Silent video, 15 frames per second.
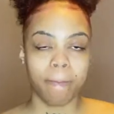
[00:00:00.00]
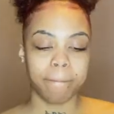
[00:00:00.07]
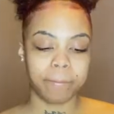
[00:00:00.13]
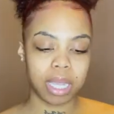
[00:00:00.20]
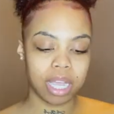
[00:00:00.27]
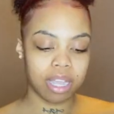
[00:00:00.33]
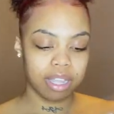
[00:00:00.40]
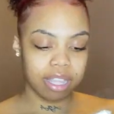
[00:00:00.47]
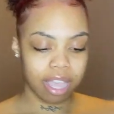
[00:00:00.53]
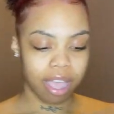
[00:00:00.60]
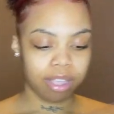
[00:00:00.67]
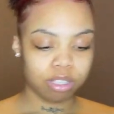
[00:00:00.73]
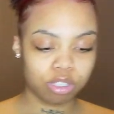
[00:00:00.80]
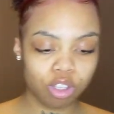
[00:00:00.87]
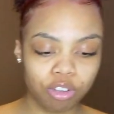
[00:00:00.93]
But
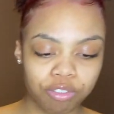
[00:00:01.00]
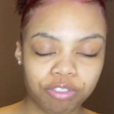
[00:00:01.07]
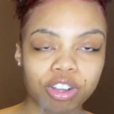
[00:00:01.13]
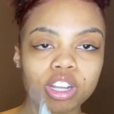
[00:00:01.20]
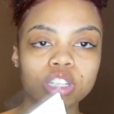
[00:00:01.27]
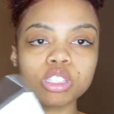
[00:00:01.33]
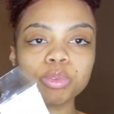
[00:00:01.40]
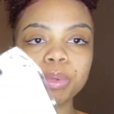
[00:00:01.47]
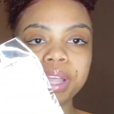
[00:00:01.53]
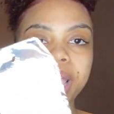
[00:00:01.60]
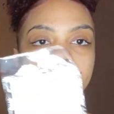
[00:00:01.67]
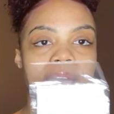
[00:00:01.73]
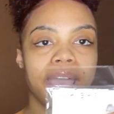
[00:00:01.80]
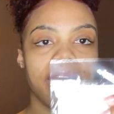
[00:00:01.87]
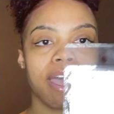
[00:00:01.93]
yeah, so first we
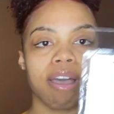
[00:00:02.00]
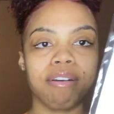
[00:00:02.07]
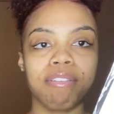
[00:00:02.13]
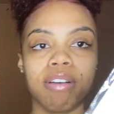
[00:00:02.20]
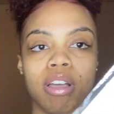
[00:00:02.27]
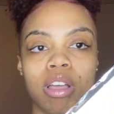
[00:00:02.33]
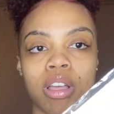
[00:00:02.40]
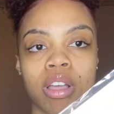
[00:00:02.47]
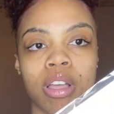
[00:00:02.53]
have